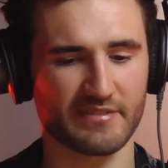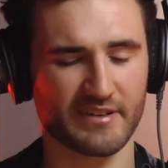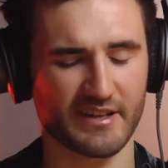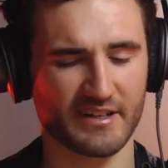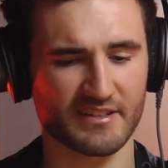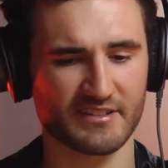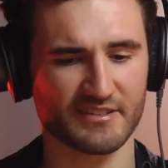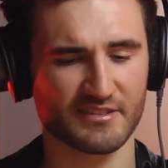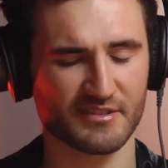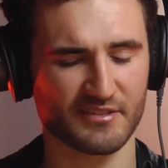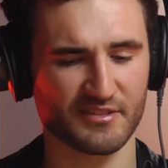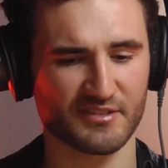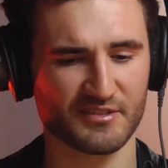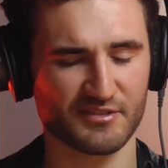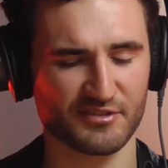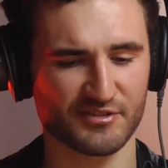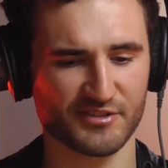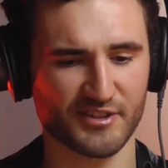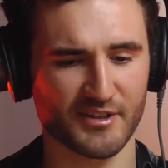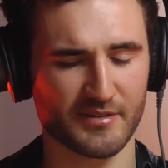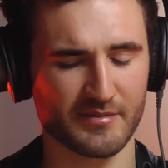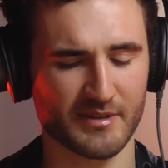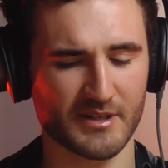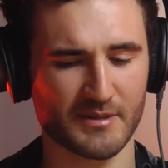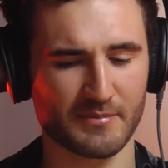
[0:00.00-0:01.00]
I've had
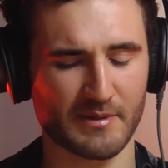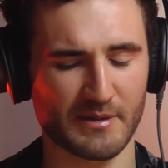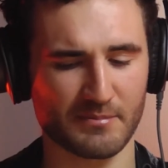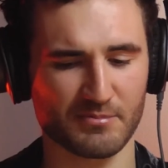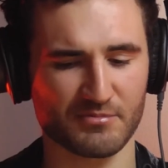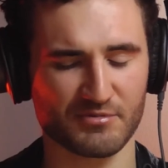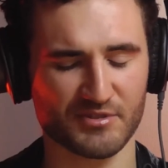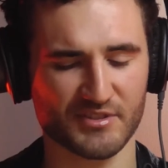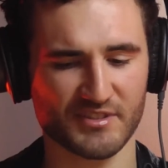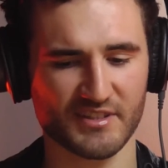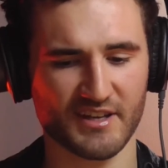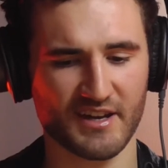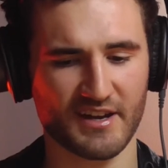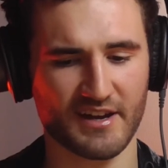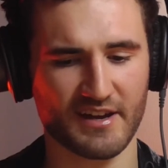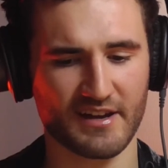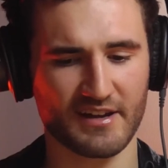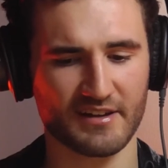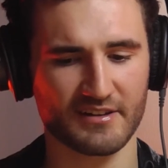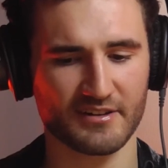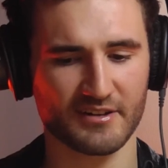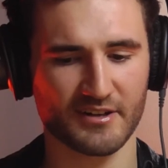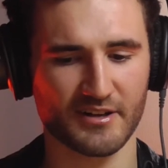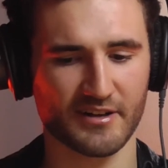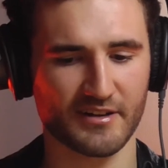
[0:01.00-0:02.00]
so many people
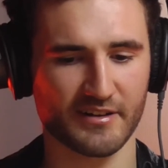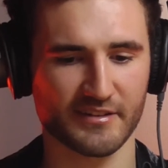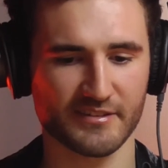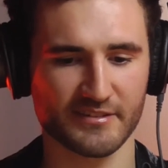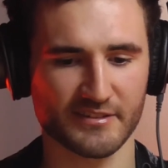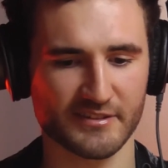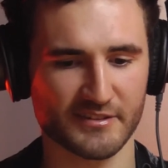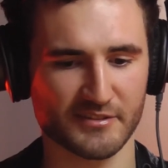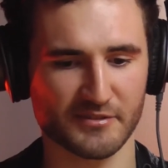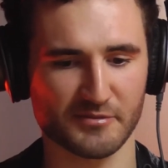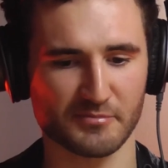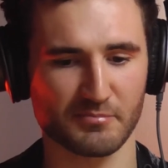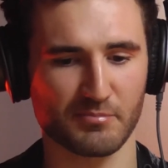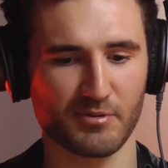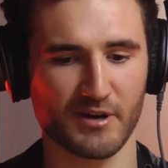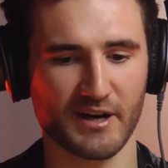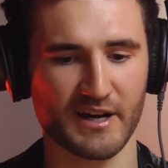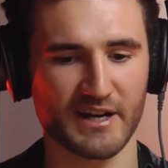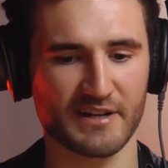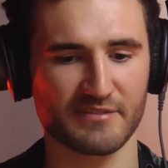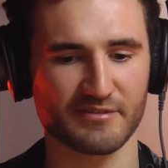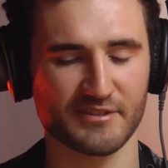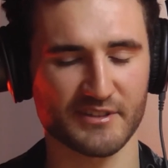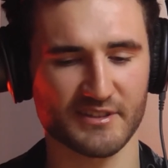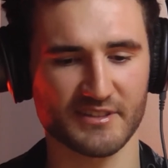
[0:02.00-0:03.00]
say, oh, this is
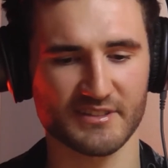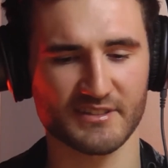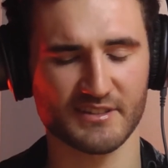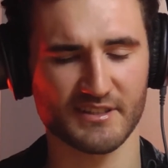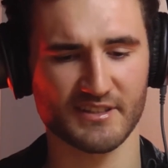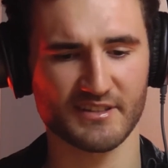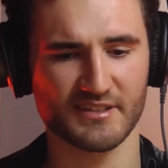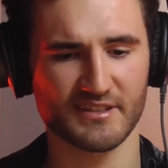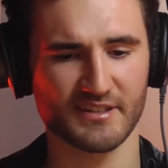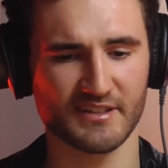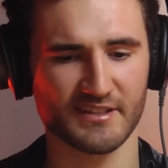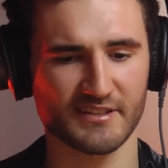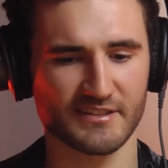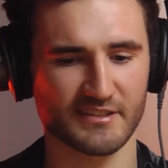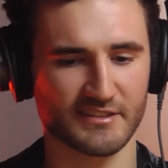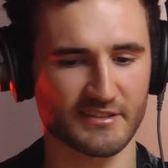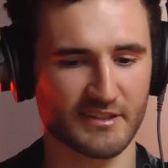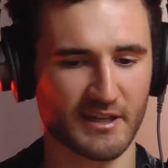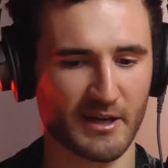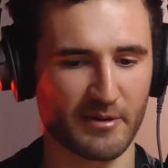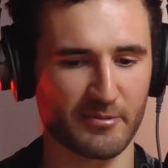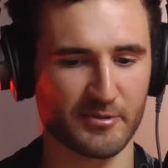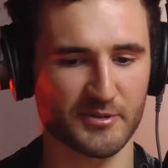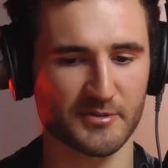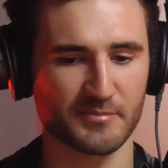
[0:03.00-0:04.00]
brave that you did this.
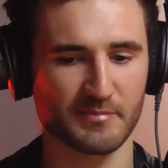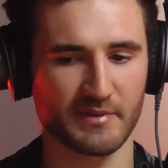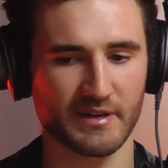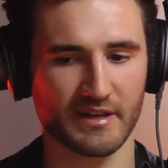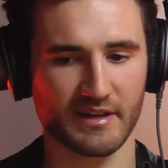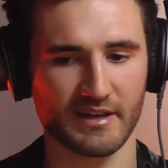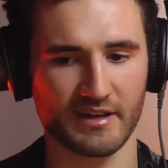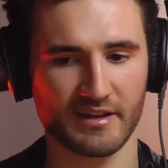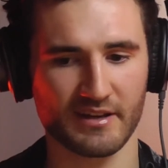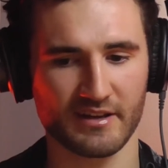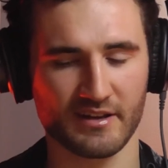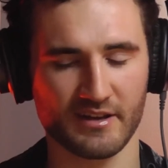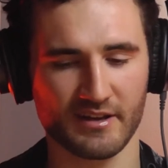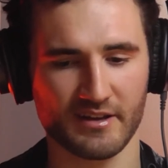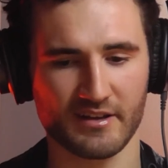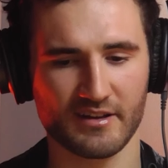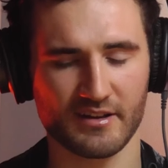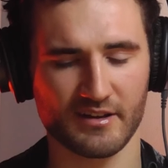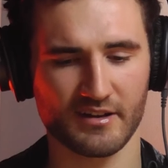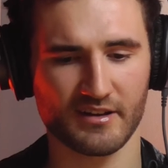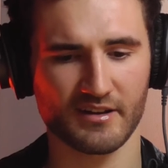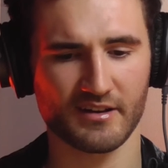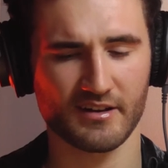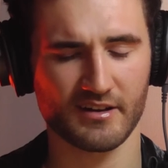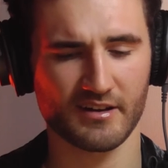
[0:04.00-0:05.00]
It's helped me.
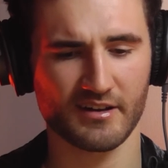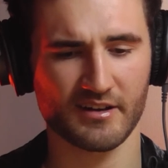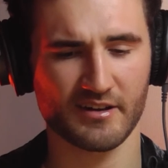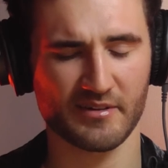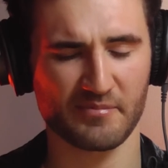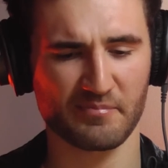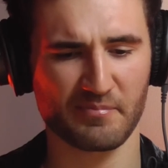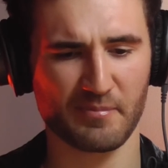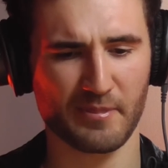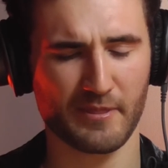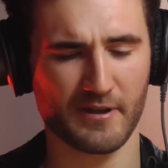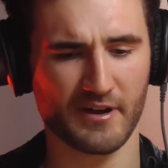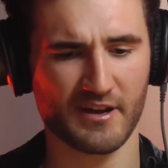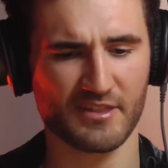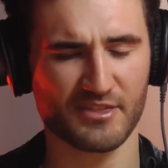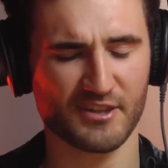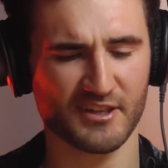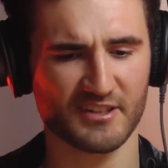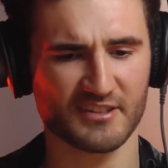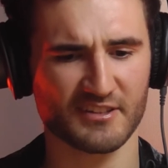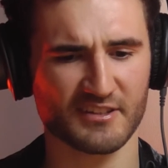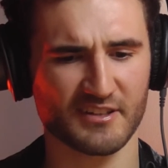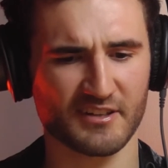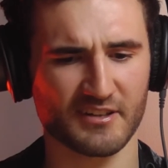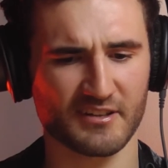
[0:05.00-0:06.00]
I
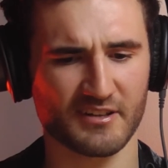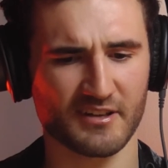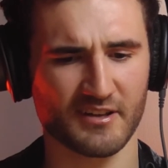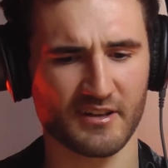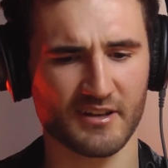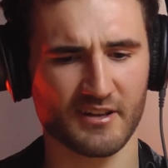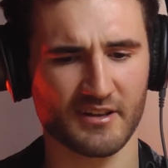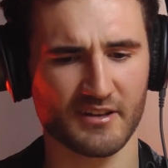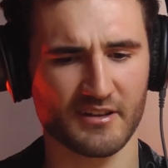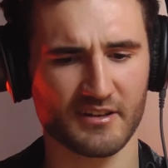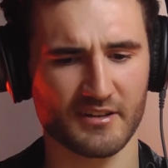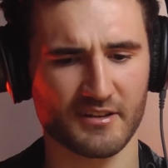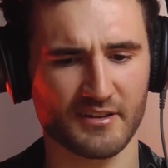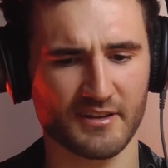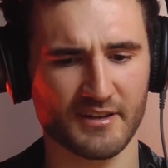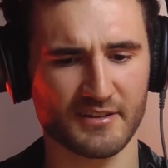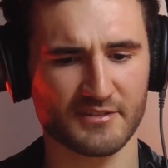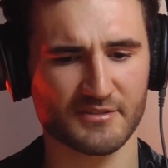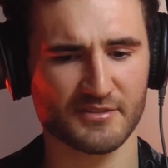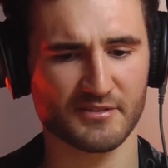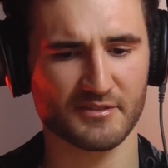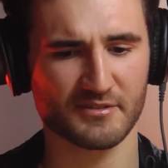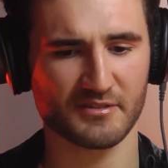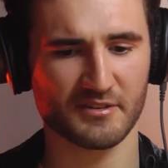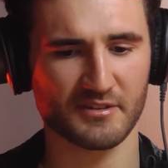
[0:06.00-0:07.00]
think that
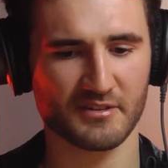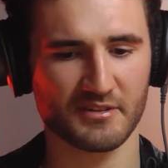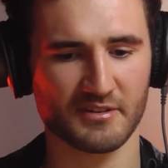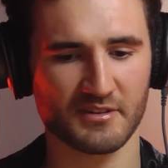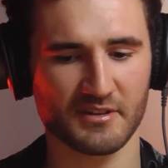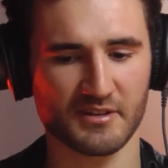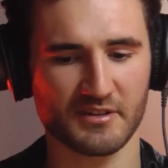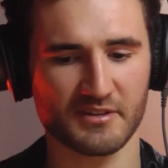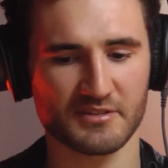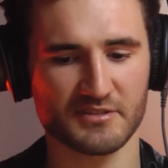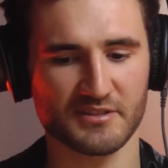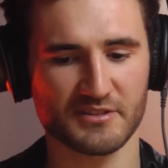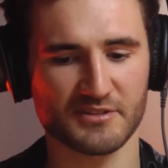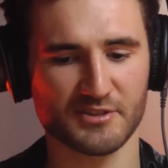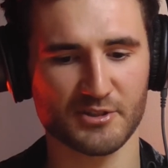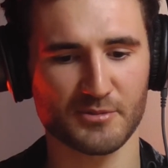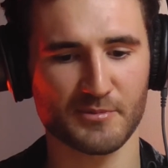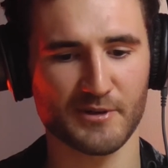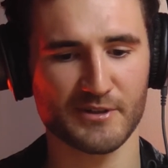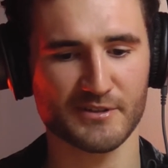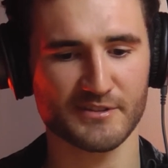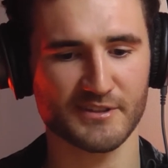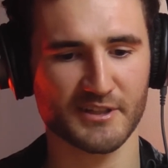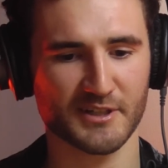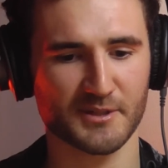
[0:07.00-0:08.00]
it's
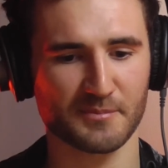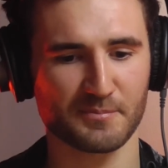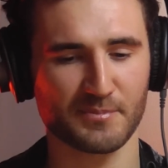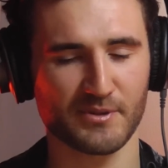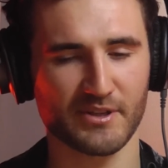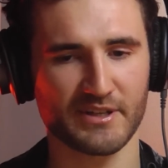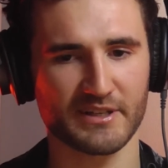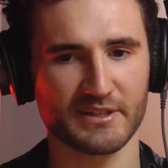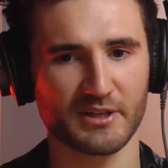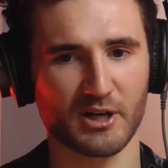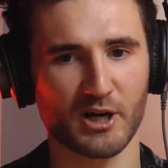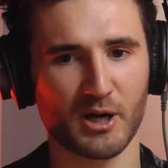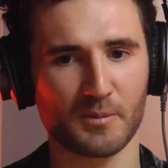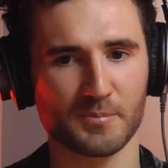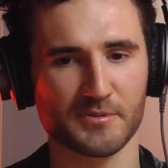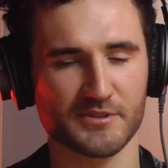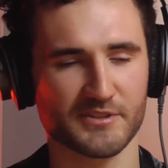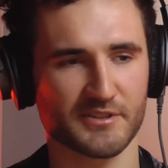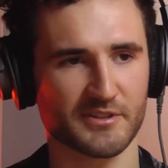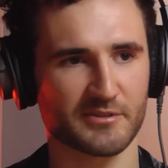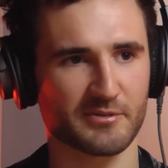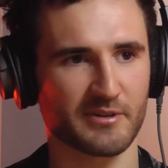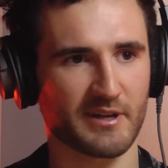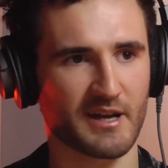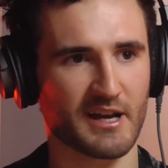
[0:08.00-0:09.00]
almost the complete
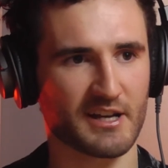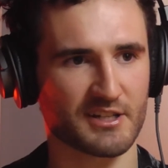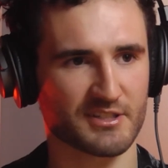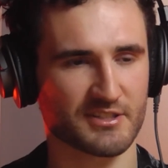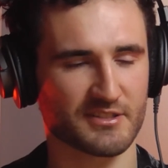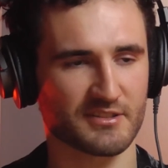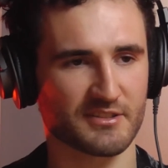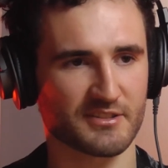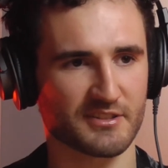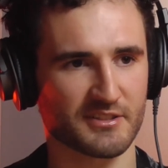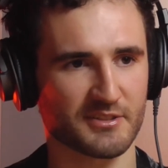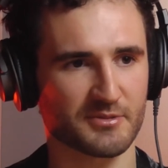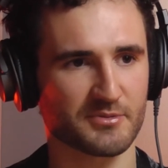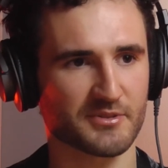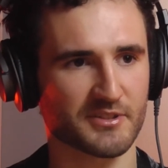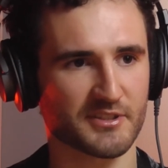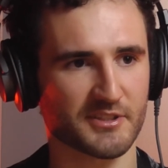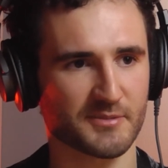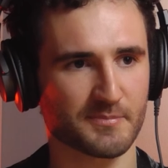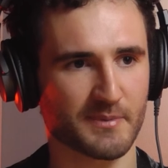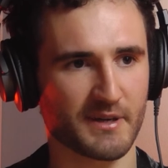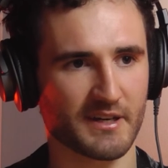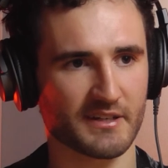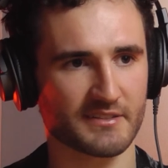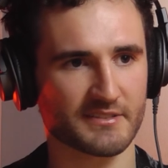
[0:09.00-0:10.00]
opposite reaction that you would
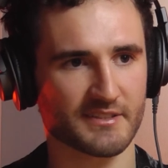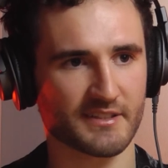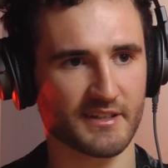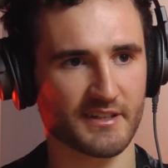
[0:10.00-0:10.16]
expect